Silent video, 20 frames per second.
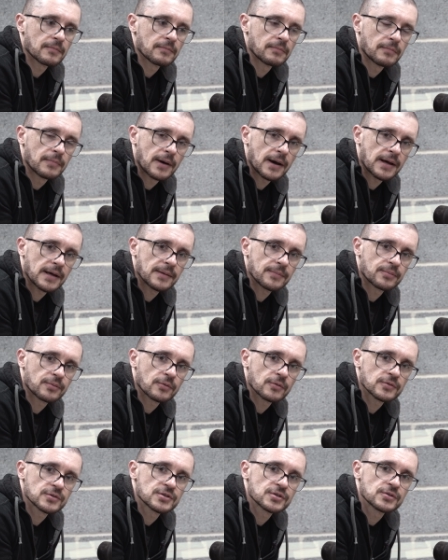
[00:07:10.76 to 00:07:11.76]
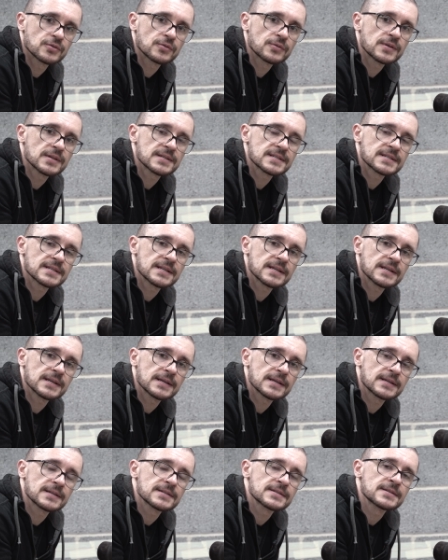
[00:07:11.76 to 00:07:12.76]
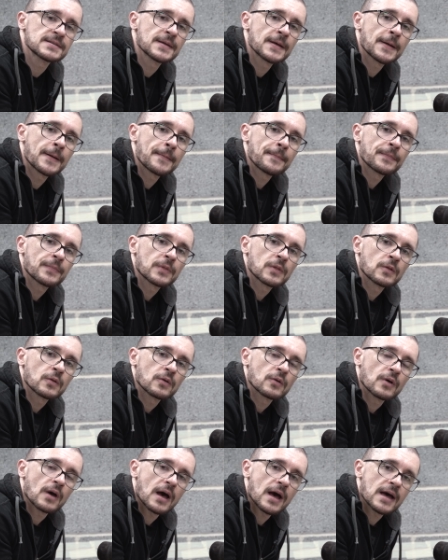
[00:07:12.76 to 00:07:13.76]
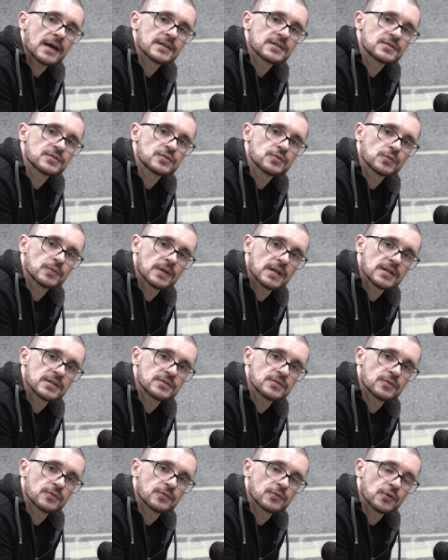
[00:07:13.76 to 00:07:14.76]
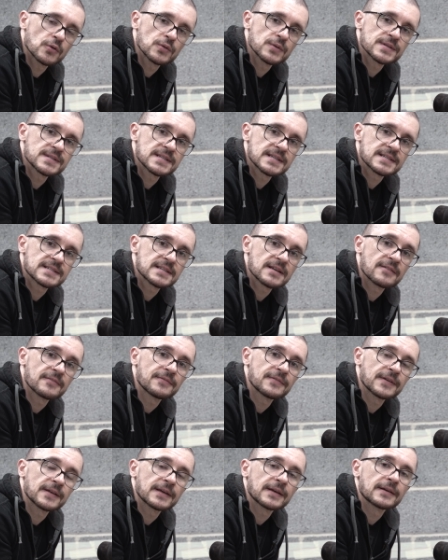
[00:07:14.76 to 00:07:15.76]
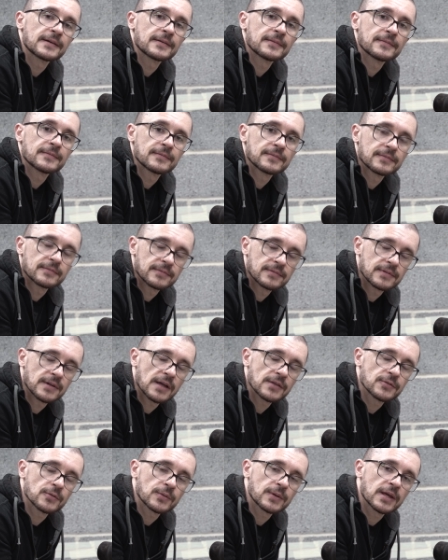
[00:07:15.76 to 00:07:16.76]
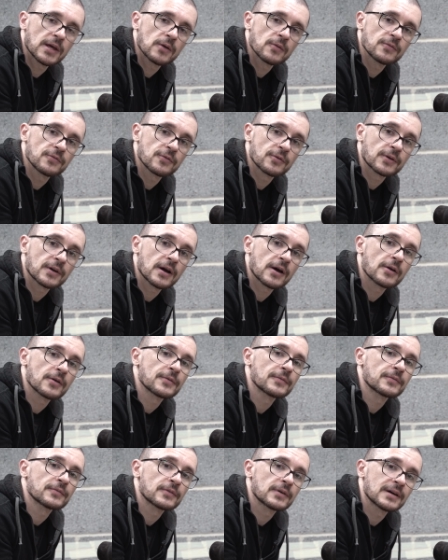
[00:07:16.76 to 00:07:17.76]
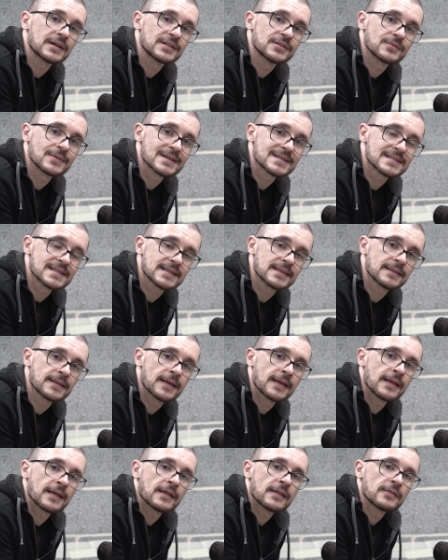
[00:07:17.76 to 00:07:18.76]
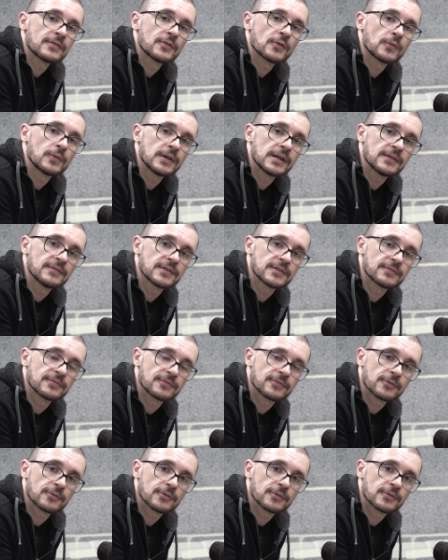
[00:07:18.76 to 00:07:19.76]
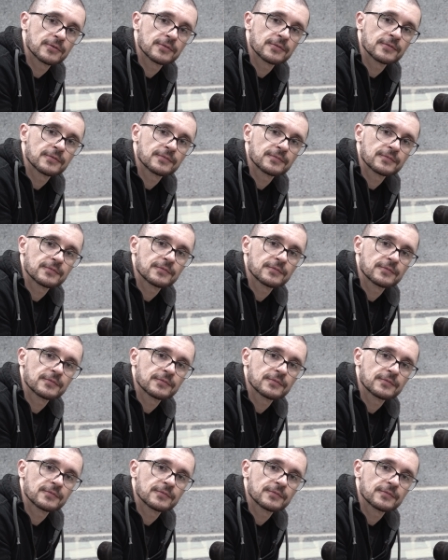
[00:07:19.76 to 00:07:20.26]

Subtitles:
My approach to this is, as soon as you're noticing something not okay with your car, address it. Don't leave it for